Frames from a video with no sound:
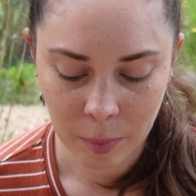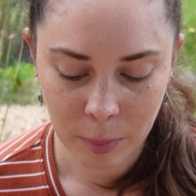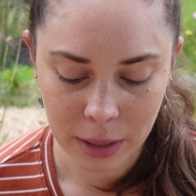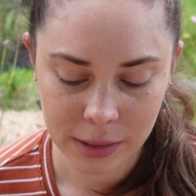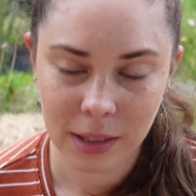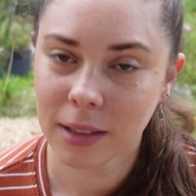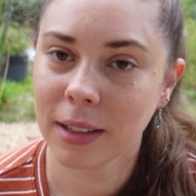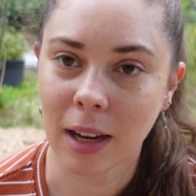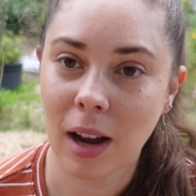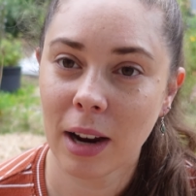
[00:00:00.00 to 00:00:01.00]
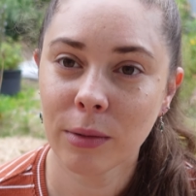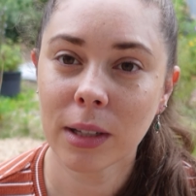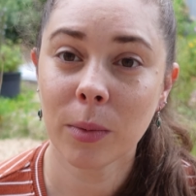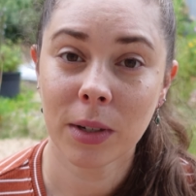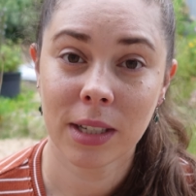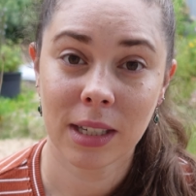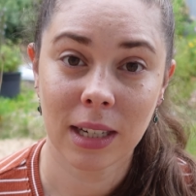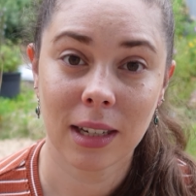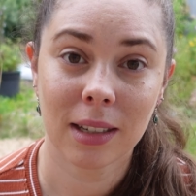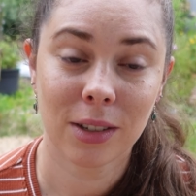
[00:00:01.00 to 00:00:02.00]
But yeah, I really want to
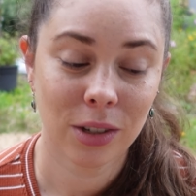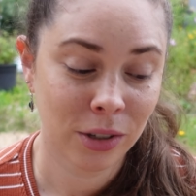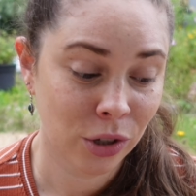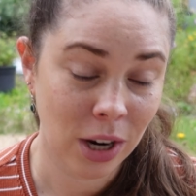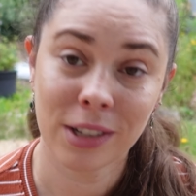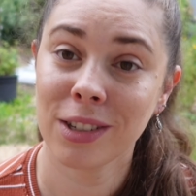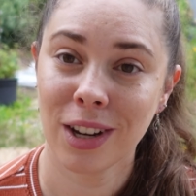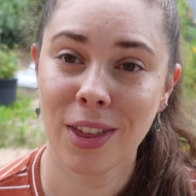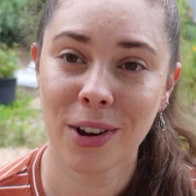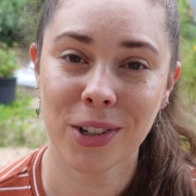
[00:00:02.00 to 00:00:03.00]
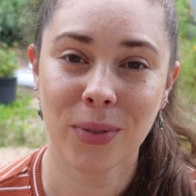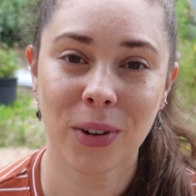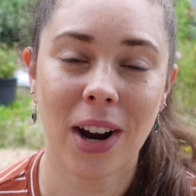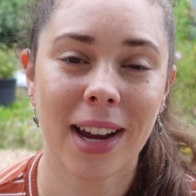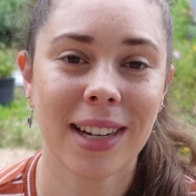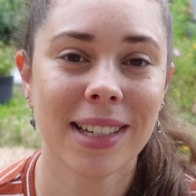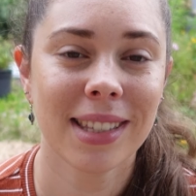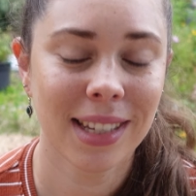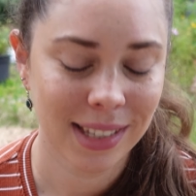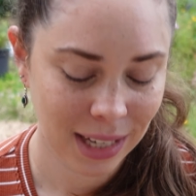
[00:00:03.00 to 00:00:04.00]
stick just to those varieties
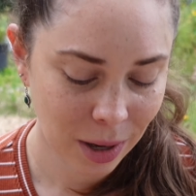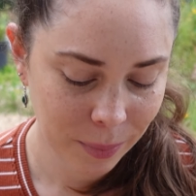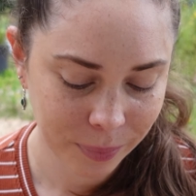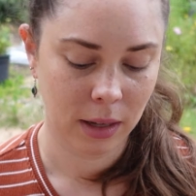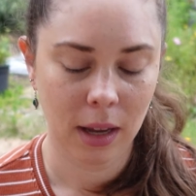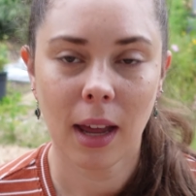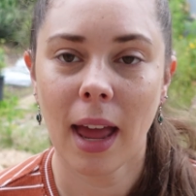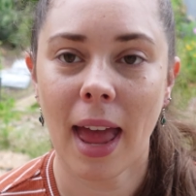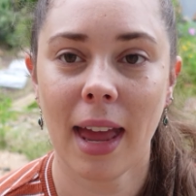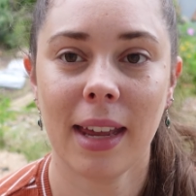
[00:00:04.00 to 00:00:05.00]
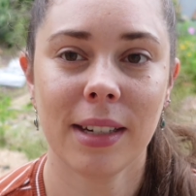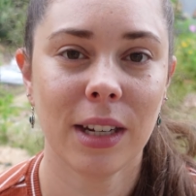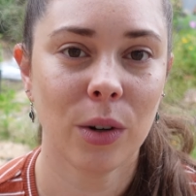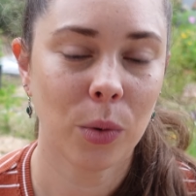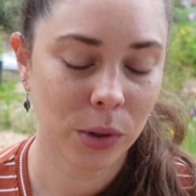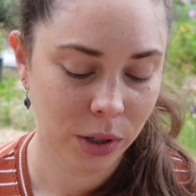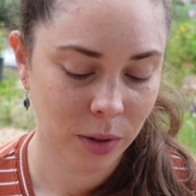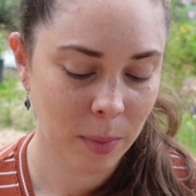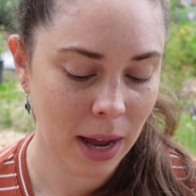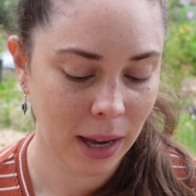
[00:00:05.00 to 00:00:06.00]
this year. And in
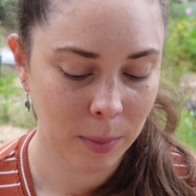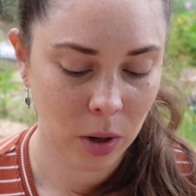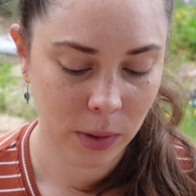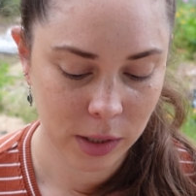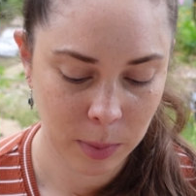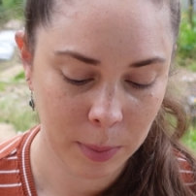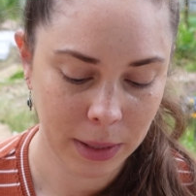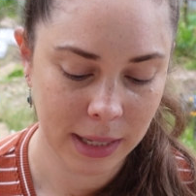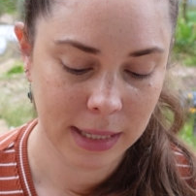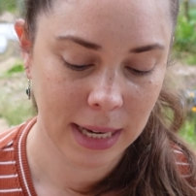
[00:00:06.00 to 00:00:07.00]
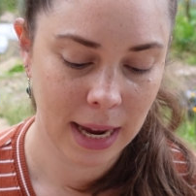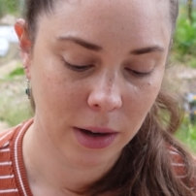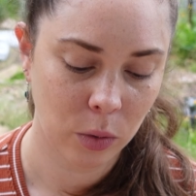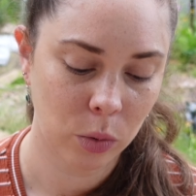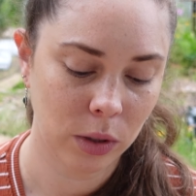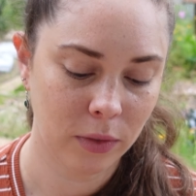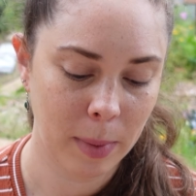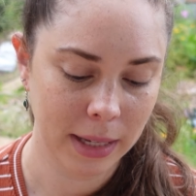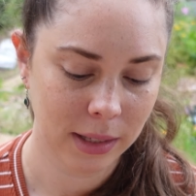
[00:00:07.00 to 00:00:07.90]
autumn I am going to be planting out all of my